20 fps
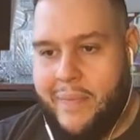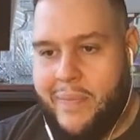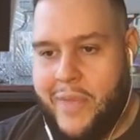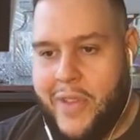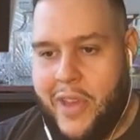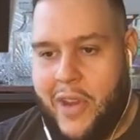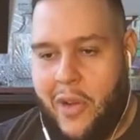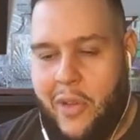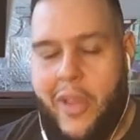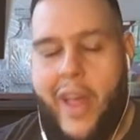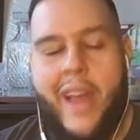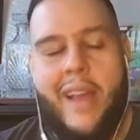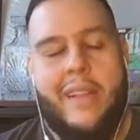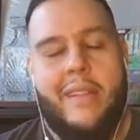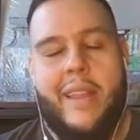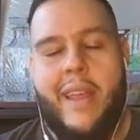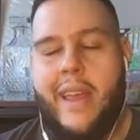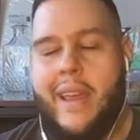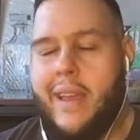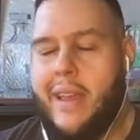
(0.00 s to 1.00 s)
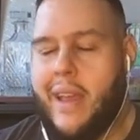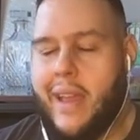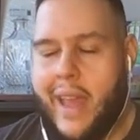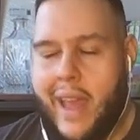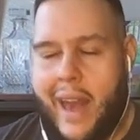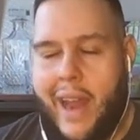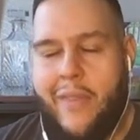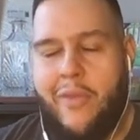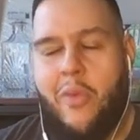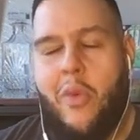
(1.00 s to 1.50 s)
Luckily,
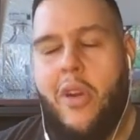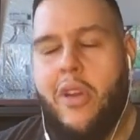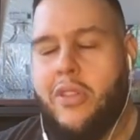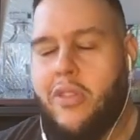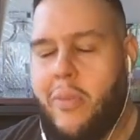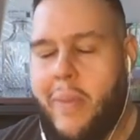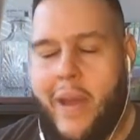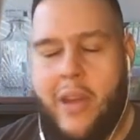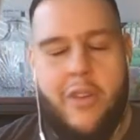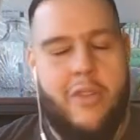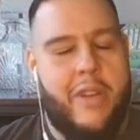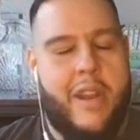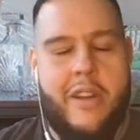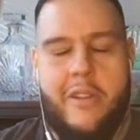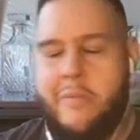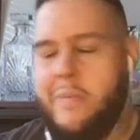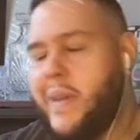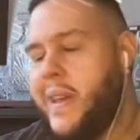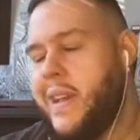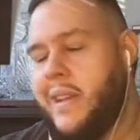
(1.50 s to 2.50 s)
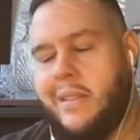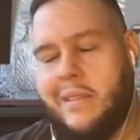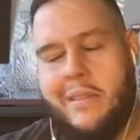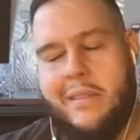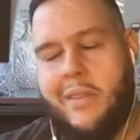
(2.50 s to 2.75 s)
again, I've worked on my own inner peace,